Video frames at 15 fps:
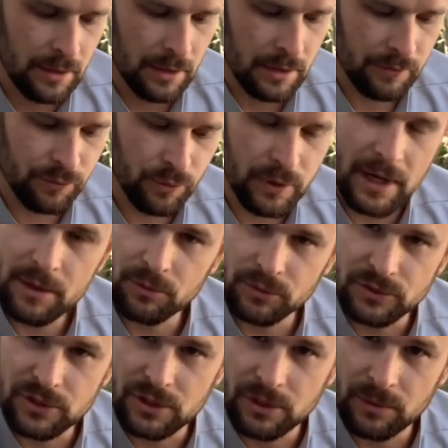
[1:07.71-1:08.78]
If we're able
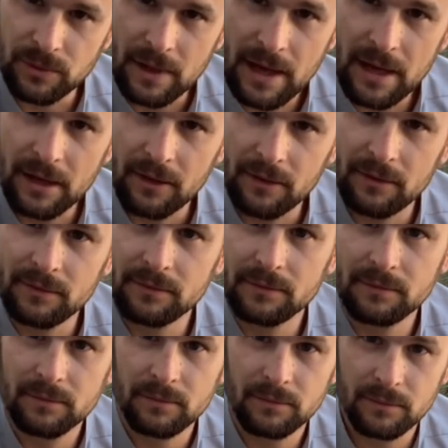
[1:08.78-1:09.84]
to do that
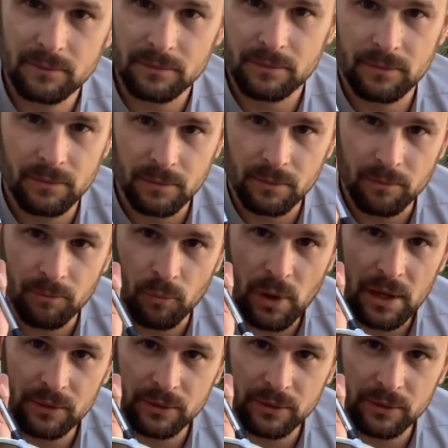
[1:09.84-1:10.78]
while